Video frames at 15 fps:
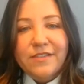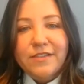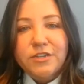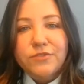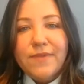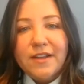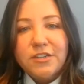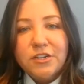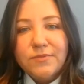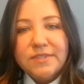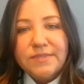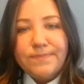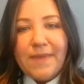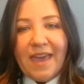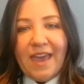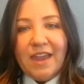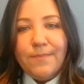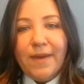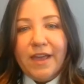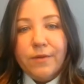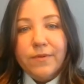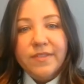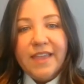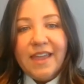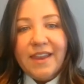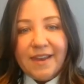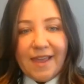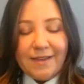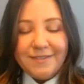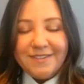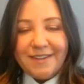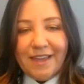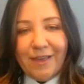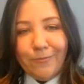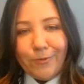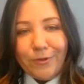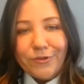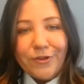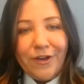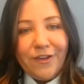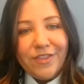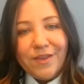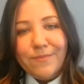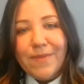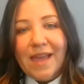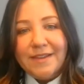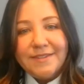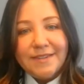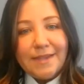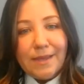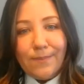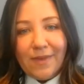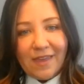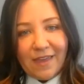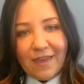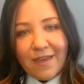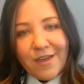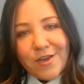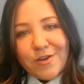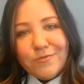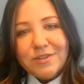The director was paid by a related entity, we'll call them Entity B,